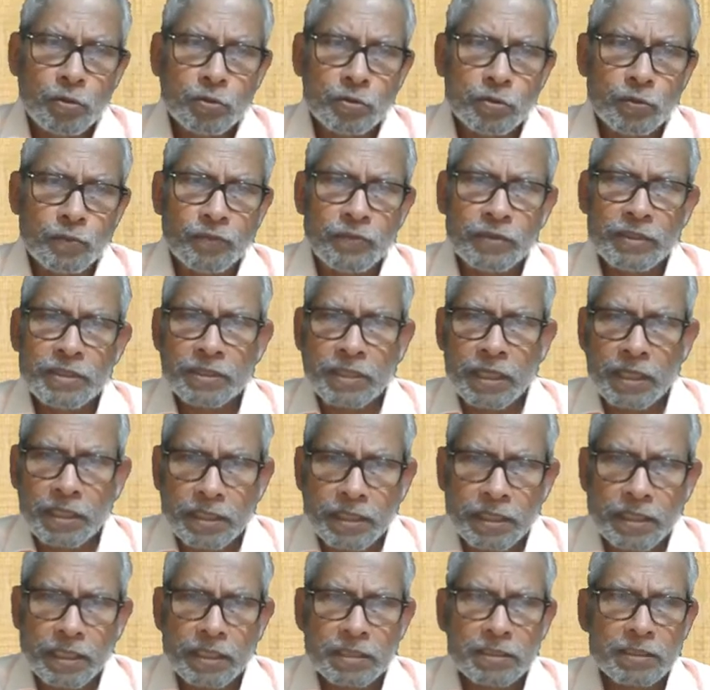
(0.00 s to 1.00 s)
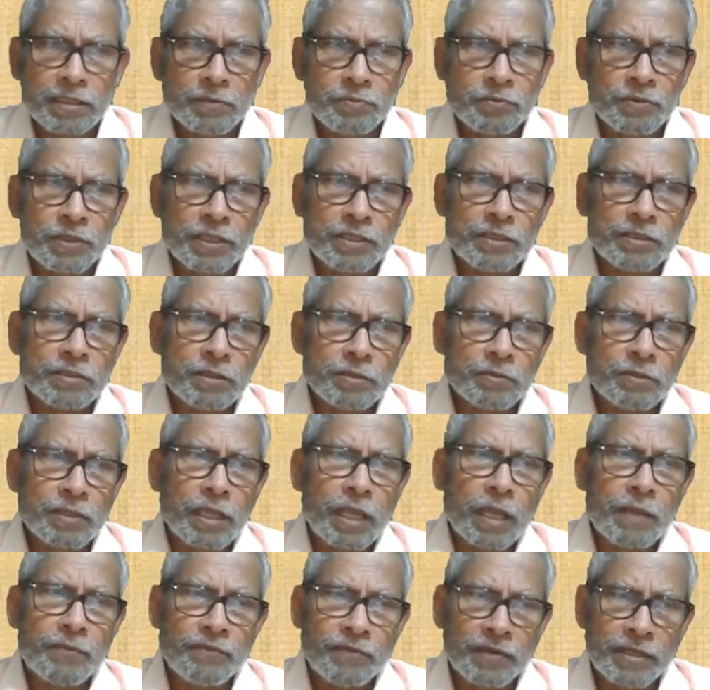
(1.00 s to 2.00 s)
So with certain exceptions in the
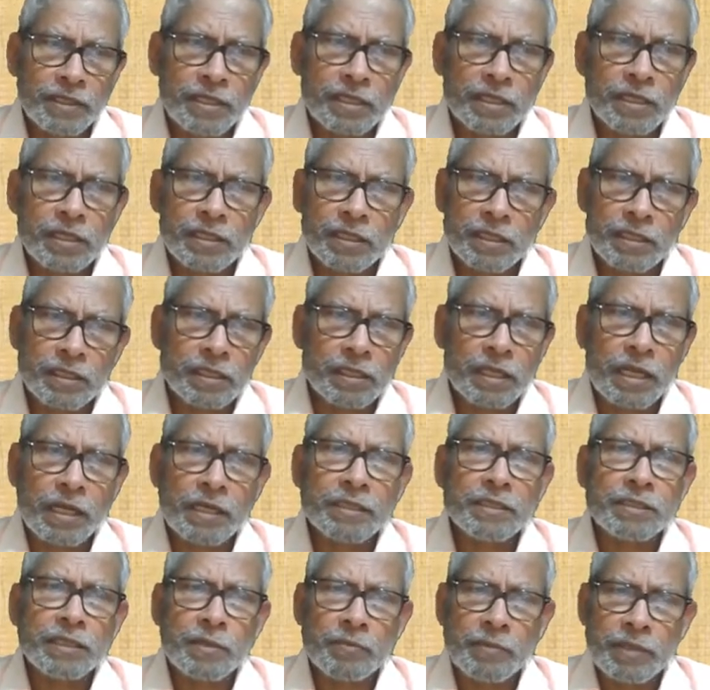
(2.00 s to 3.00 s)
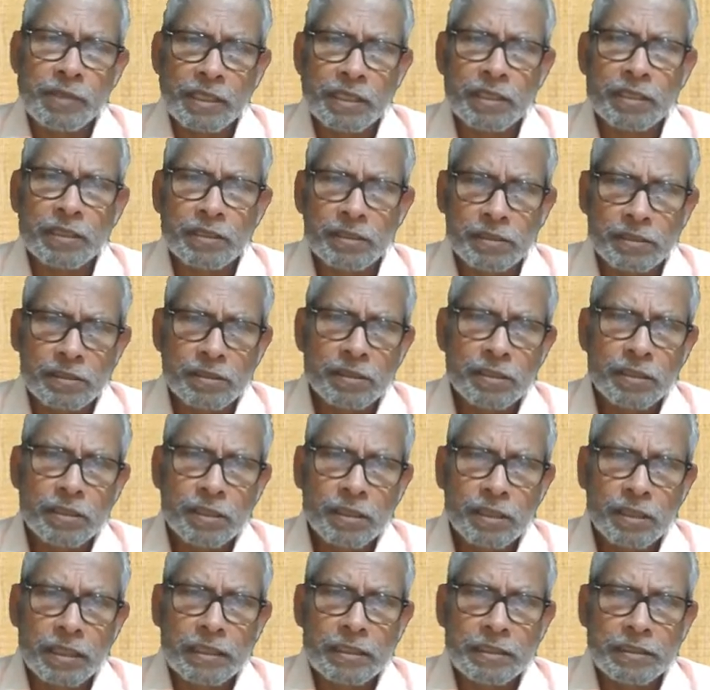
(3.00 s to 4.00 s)
African and the Latin America
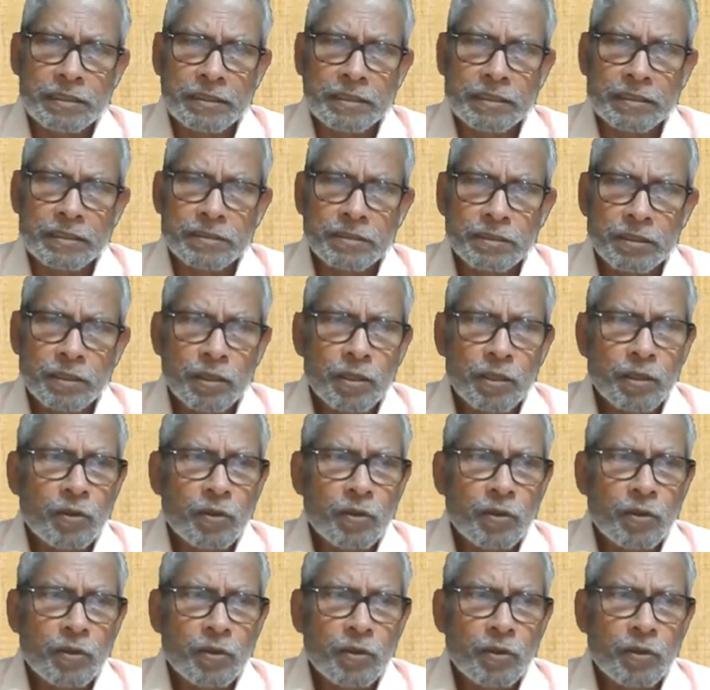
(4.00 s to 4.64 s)
countries